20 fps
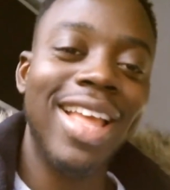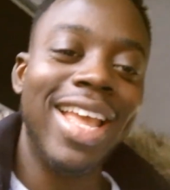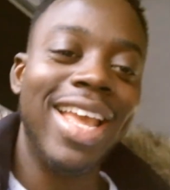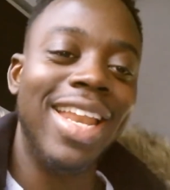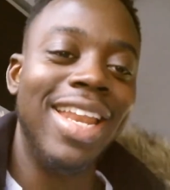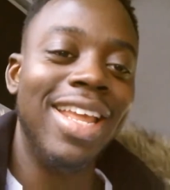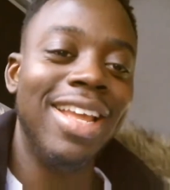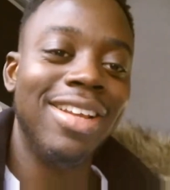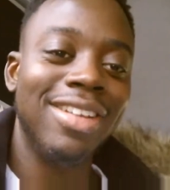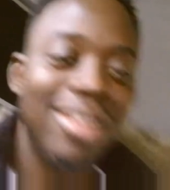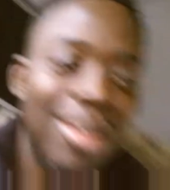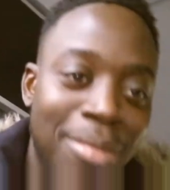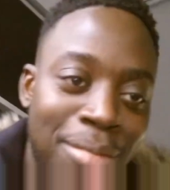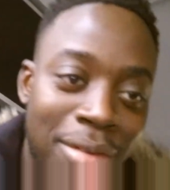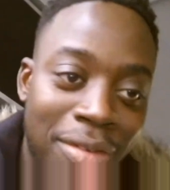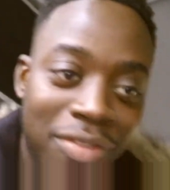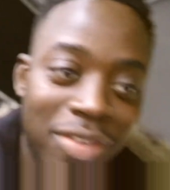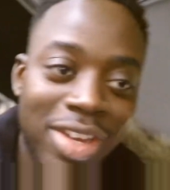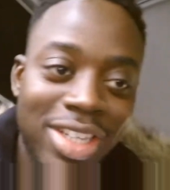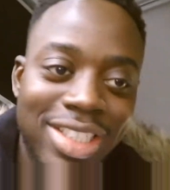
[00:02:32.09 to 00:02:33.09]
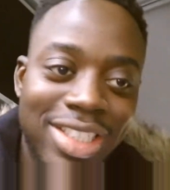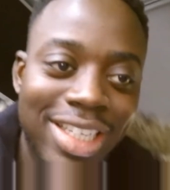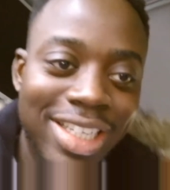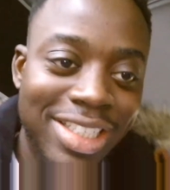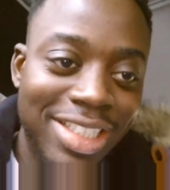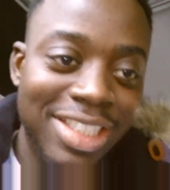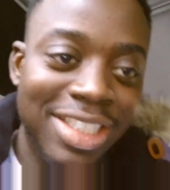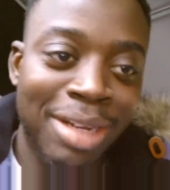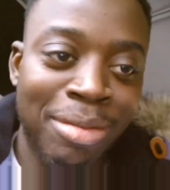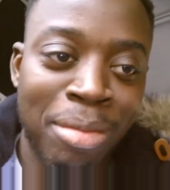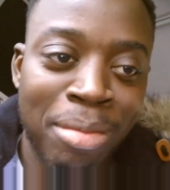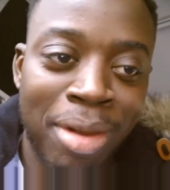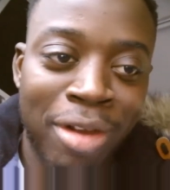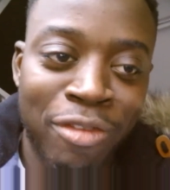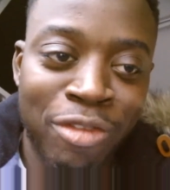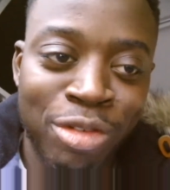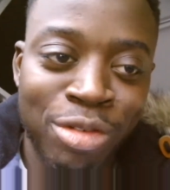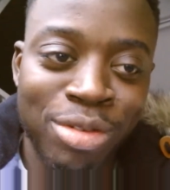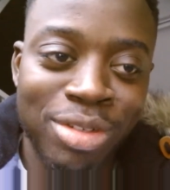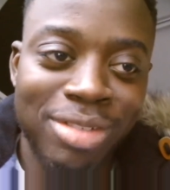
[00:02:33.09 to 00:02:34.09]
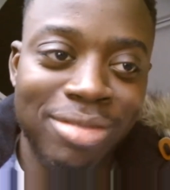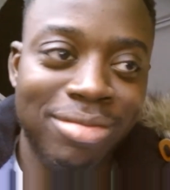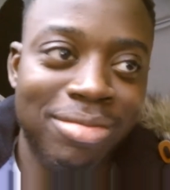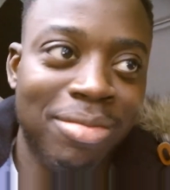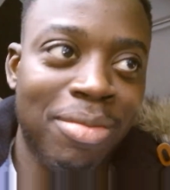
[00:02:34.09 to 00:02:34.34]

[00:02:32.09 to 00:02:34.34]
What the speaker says: edit. First, I need to yum my food.